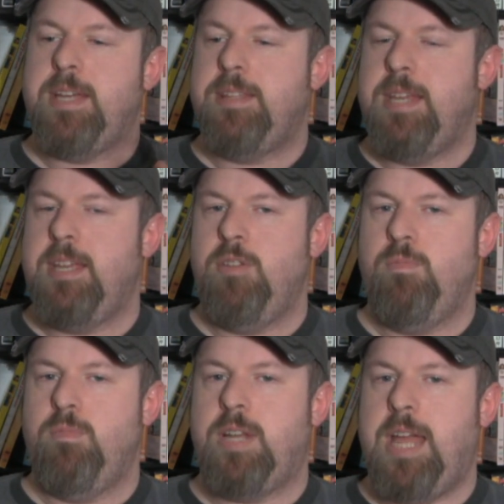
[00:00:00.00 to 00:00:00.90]
I think you
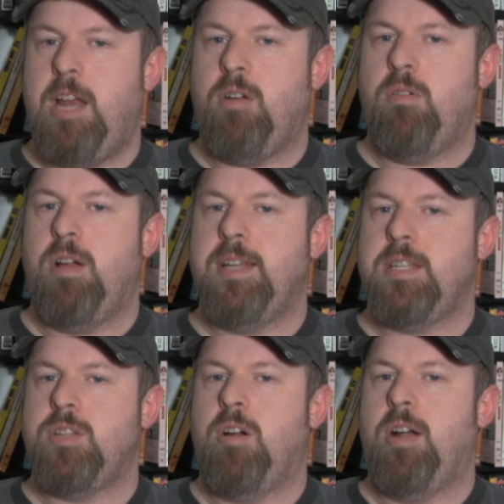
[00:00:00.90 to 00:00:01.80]
would categorize
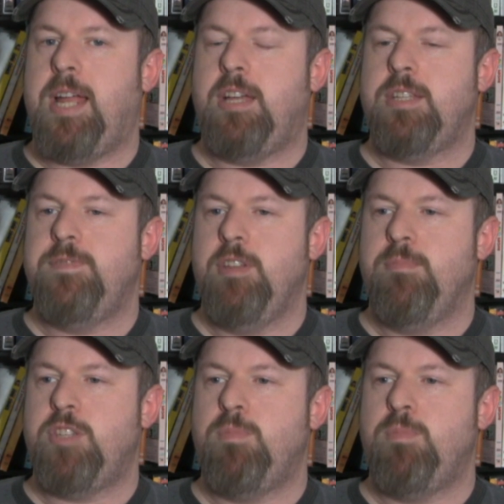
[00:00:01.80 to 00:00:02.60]
as art house films.